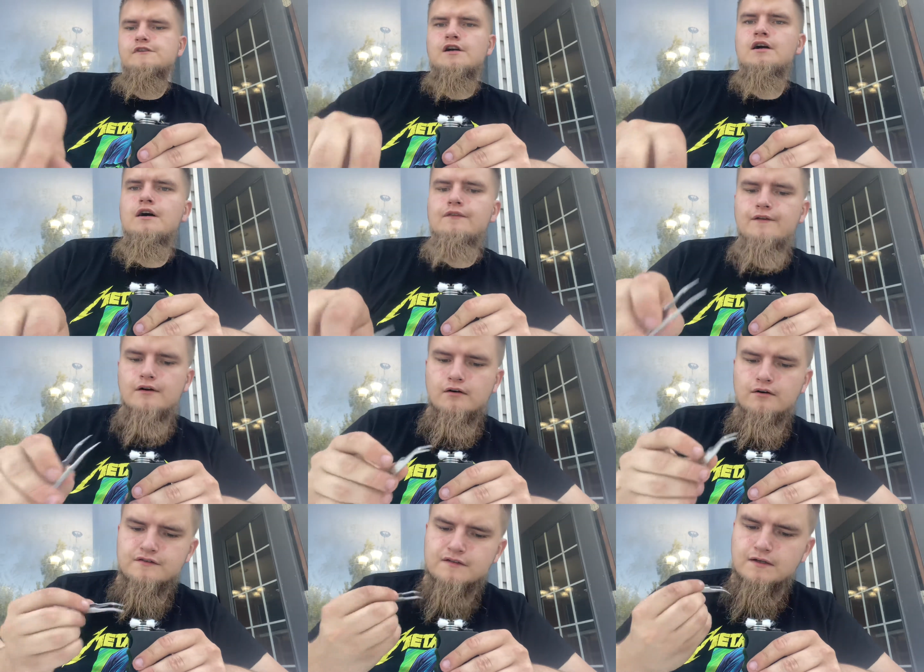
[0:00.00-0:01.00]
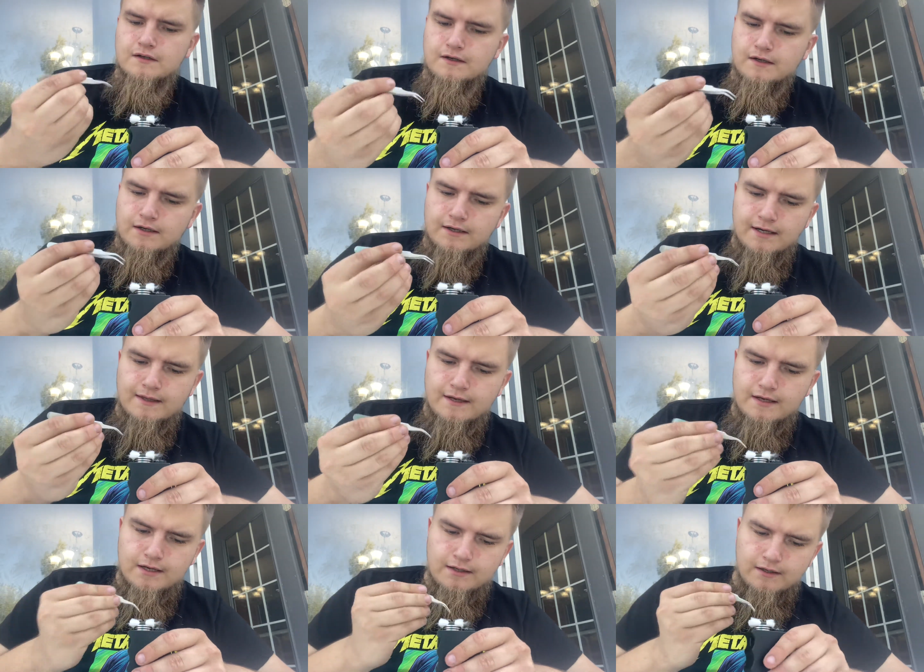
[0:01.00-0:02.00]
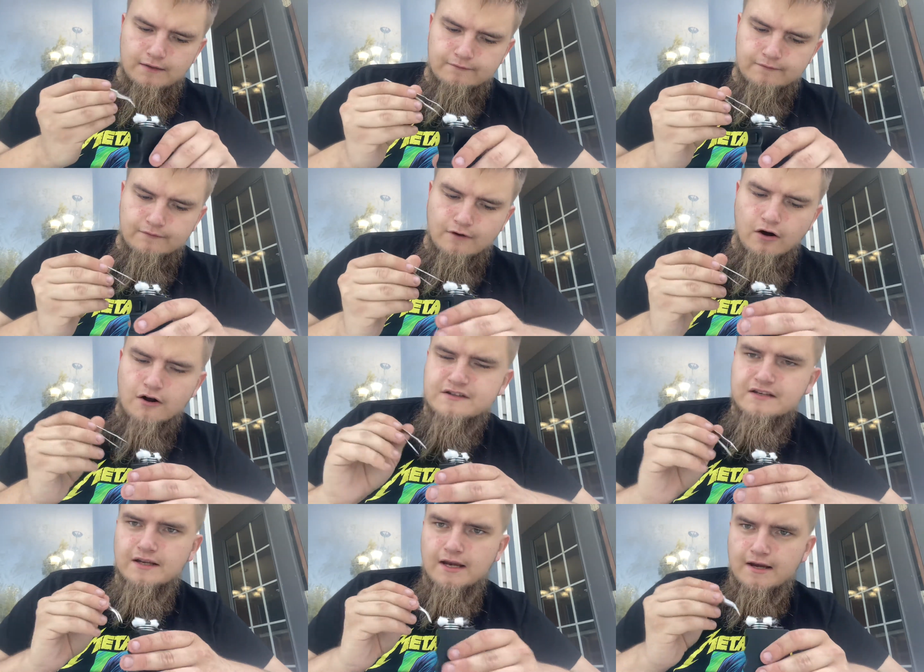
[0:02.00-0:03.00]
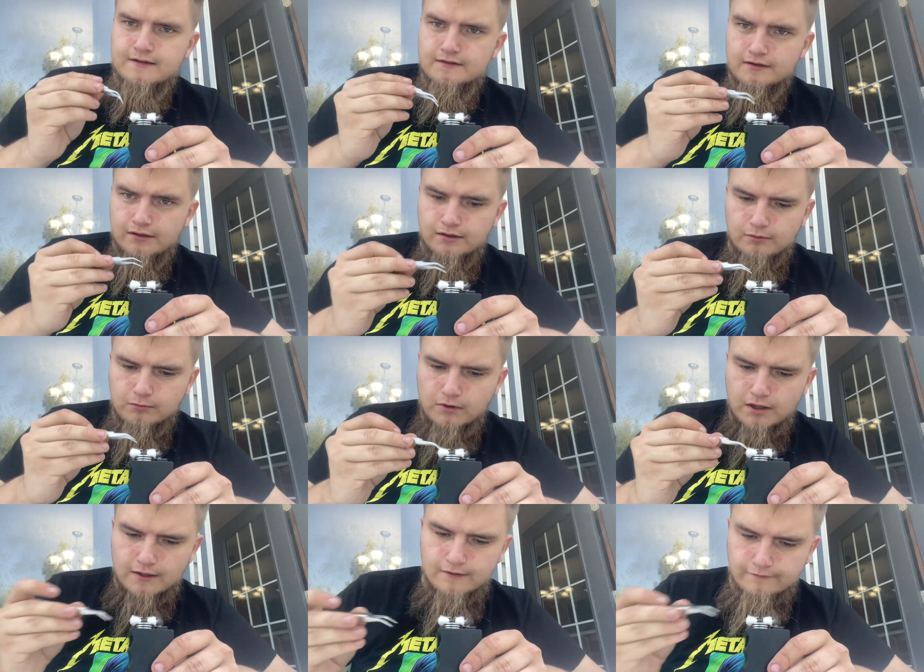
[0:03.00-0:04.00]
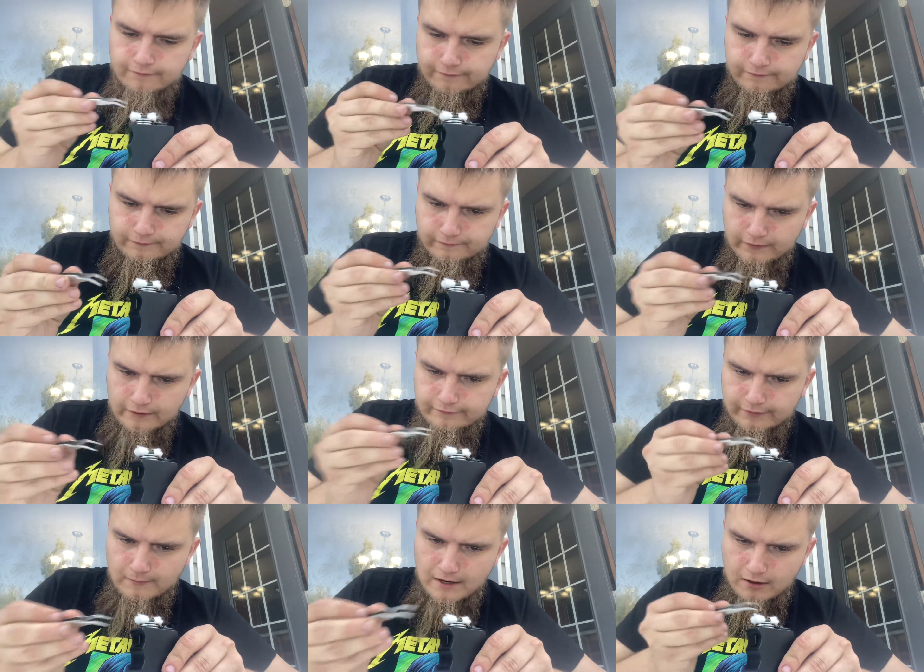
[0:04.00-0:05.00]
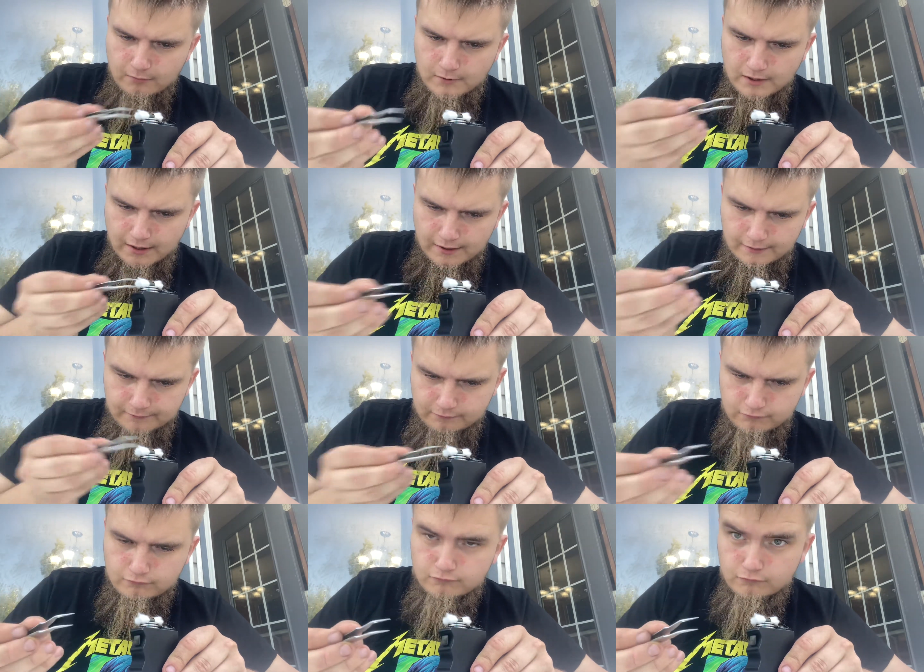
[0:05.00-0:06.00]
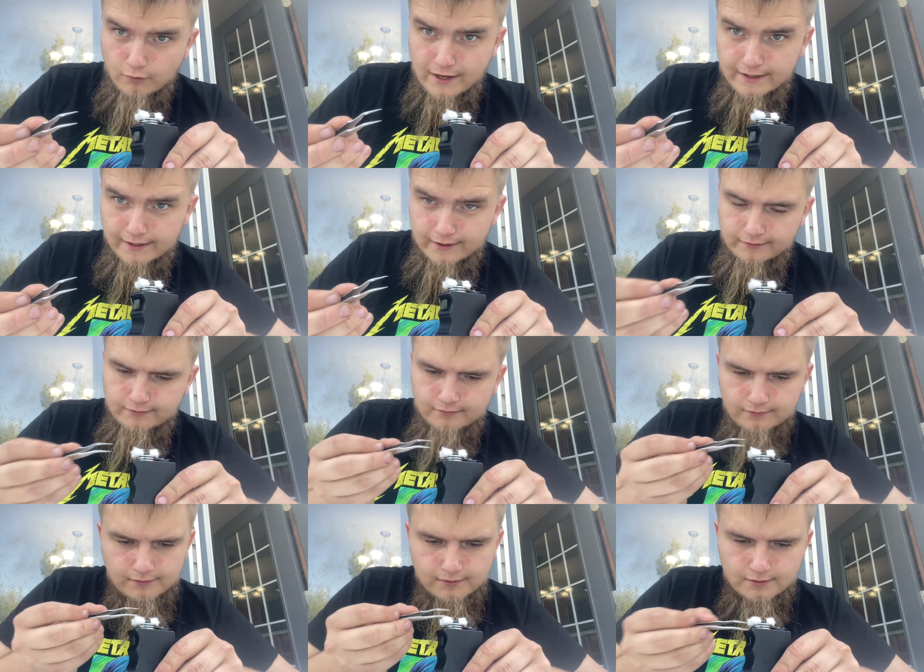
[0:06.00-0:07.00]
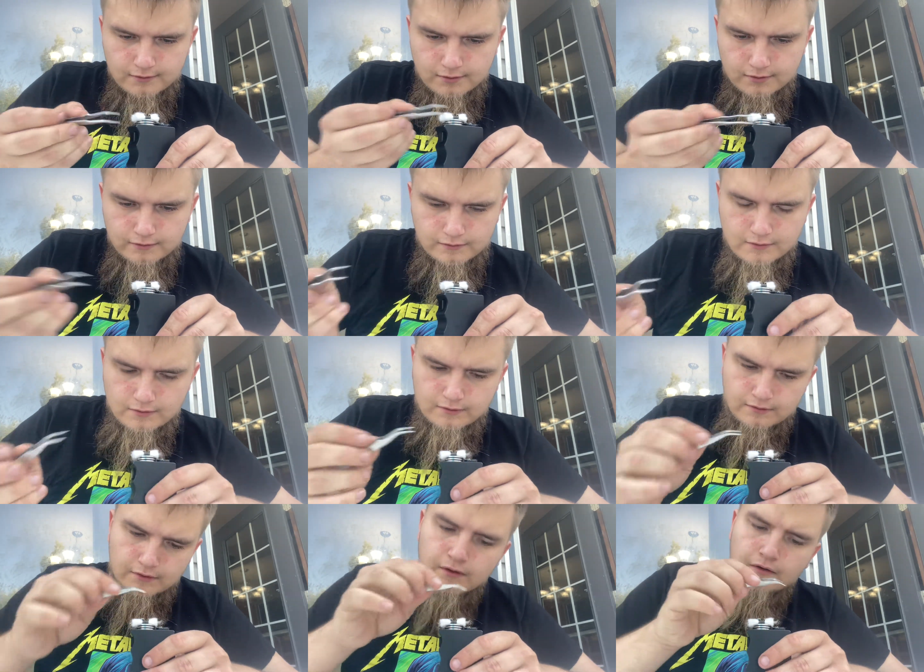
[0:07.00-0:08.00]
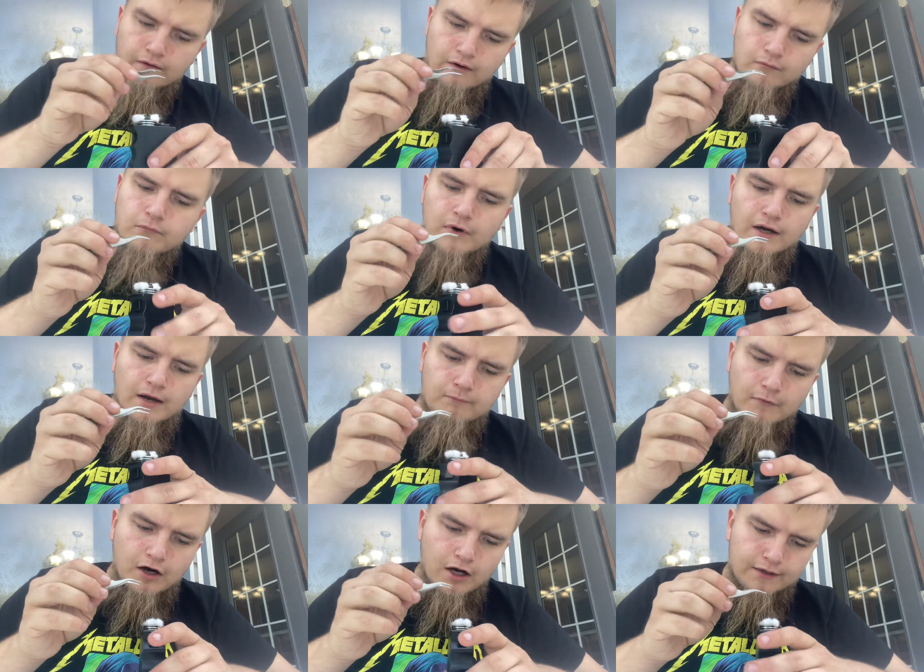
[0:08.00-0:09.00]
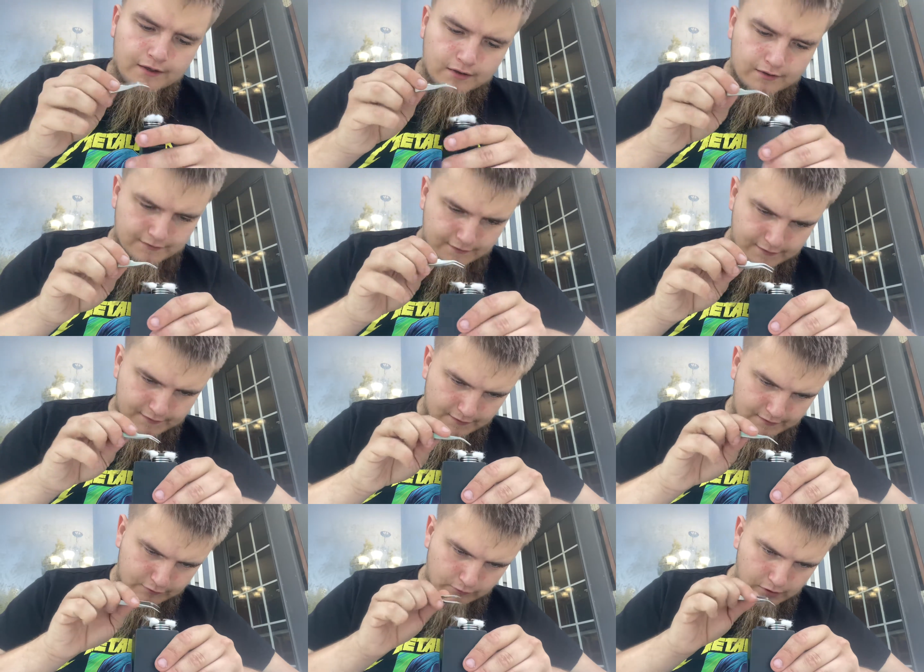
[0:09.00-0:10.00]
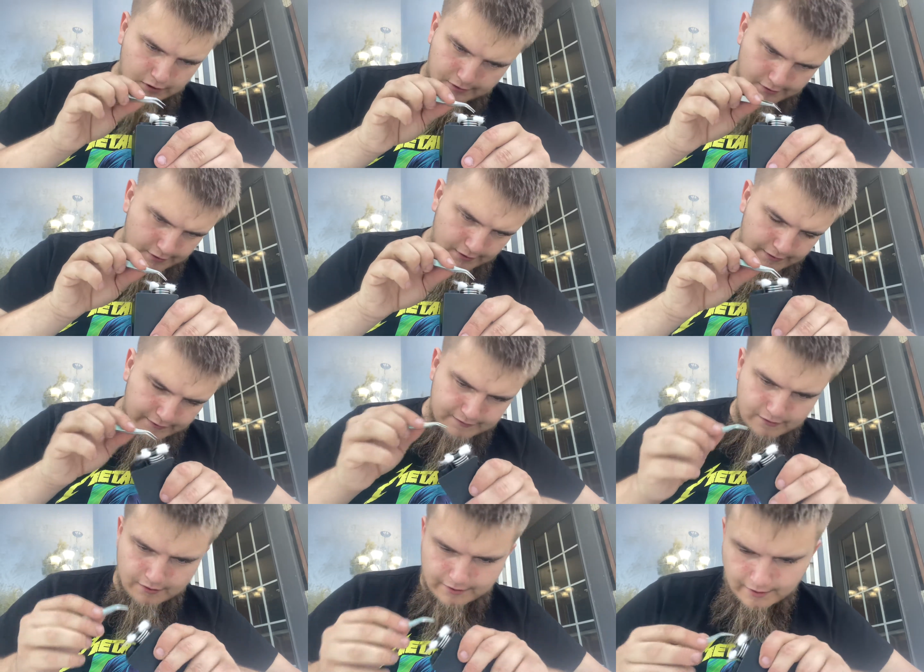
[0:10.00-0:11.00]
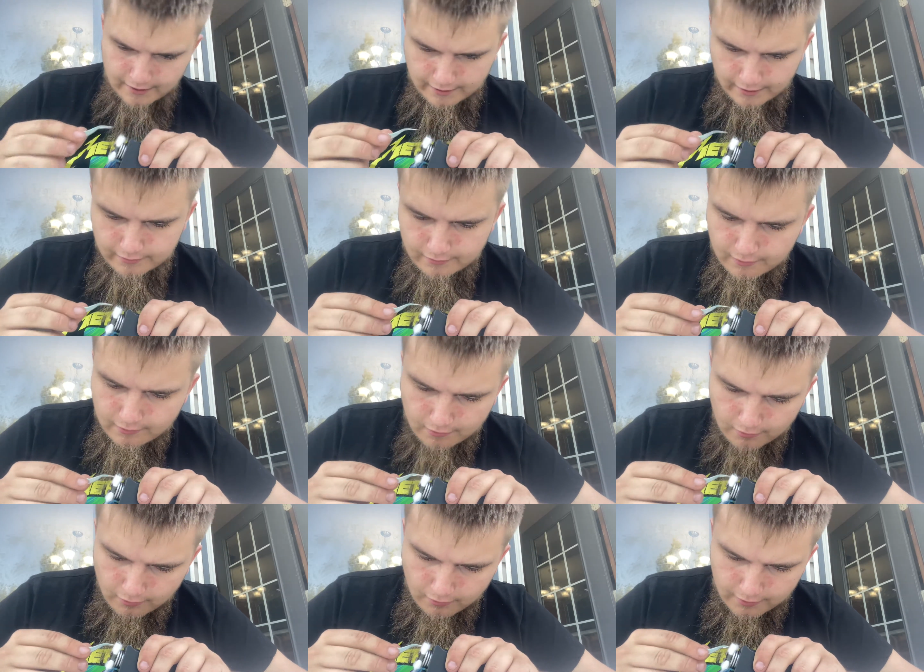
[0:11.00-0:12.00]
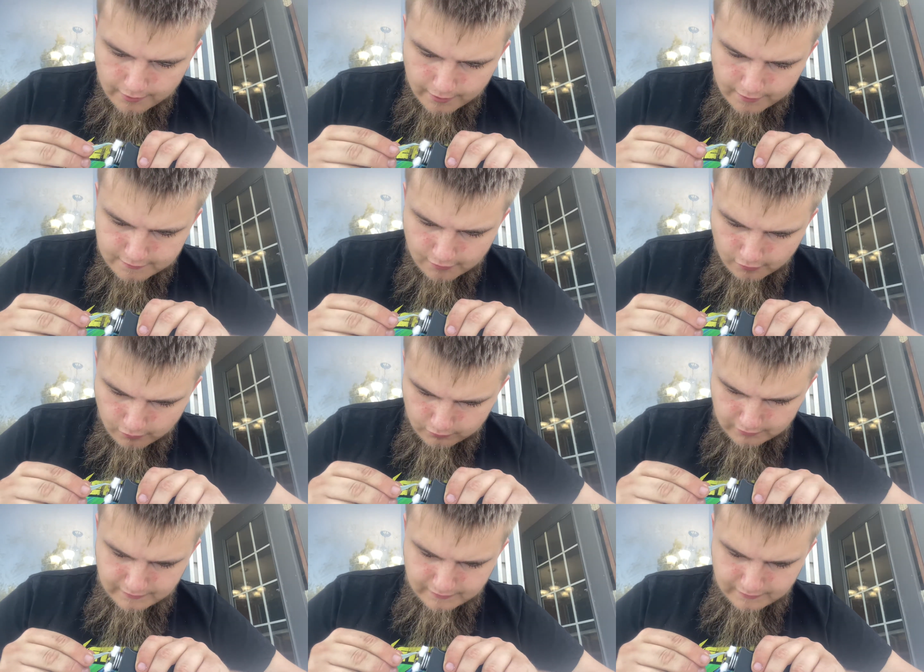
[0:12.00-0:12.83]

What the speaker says: cut those, and then RTAs, you would want to fluff them out by raking them, but I'm not here because this is a squonker and it's an RDA. RDAs you don't really